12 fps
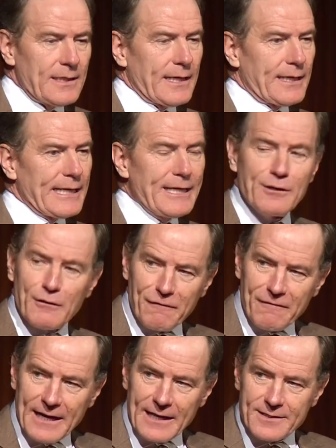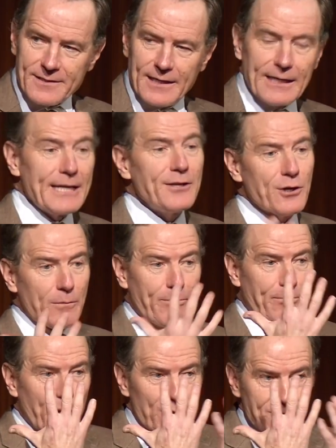and in your face and in your
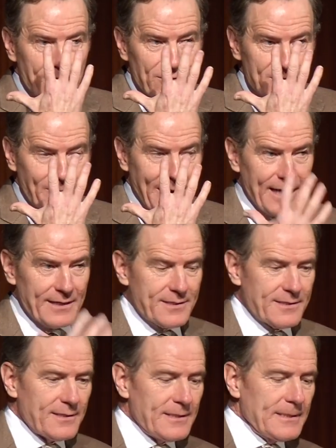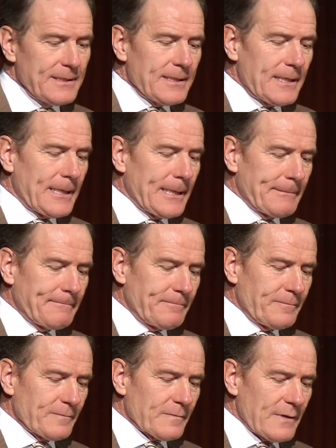personal space.
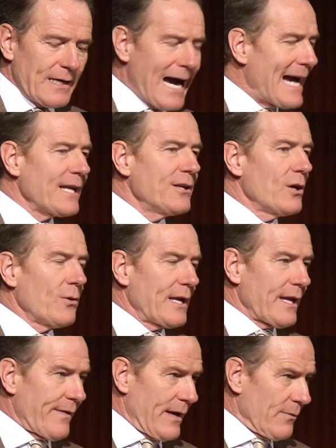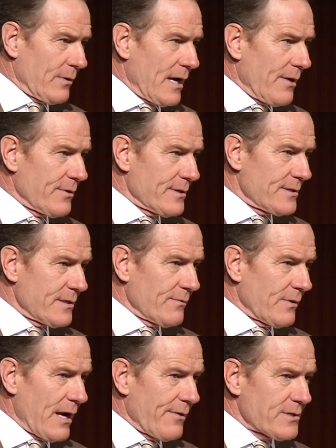Um, I didn't know any of that. When I was,
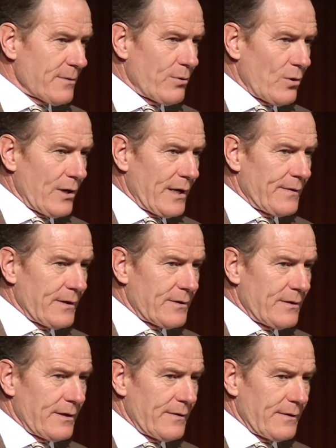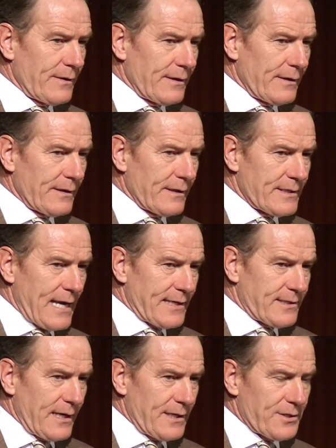when I was a boy and the, and the
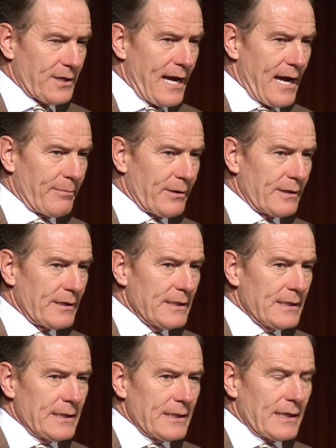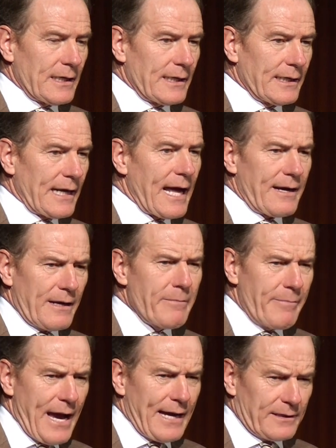assassination happened, uh, it had an
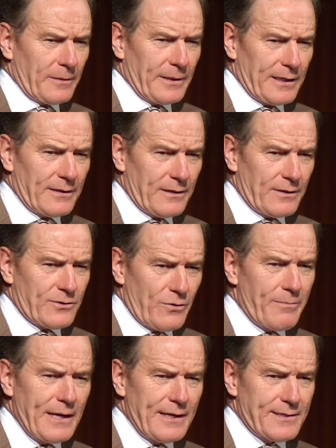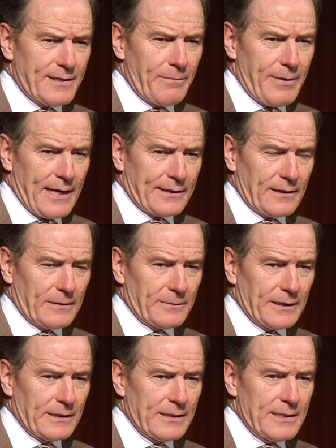impact on me, a, a tremendous impact on
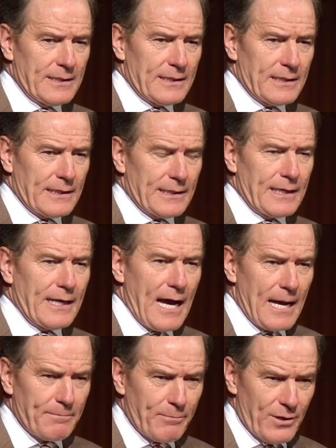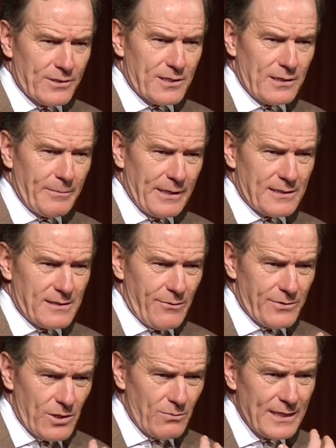me. Uh, not personally, because I
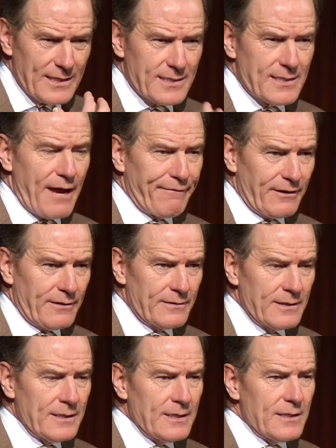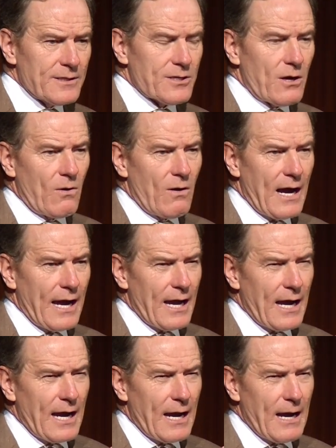was only seven, so I,
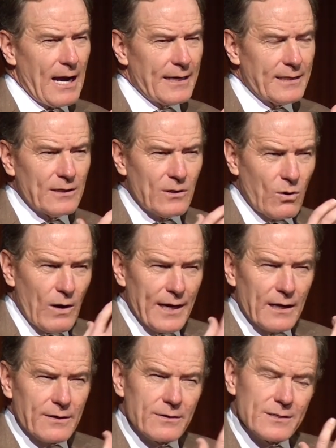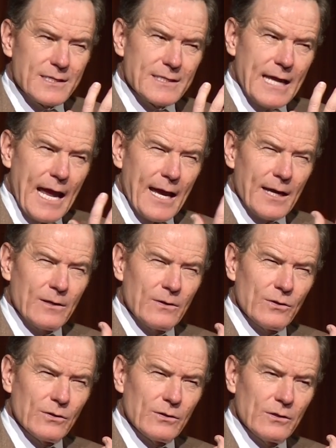I didn't quite
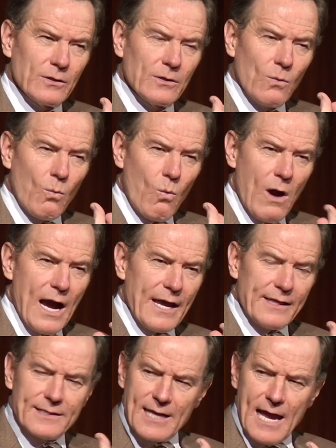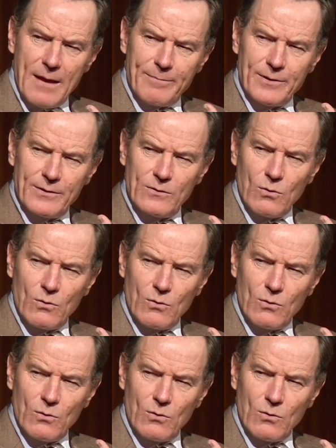understand why this happened